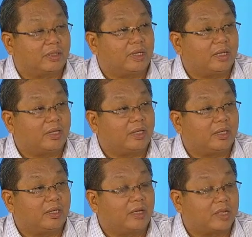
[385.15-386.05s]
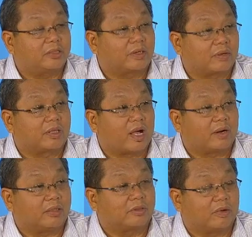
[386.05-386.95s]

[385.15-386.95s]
the late Secretary's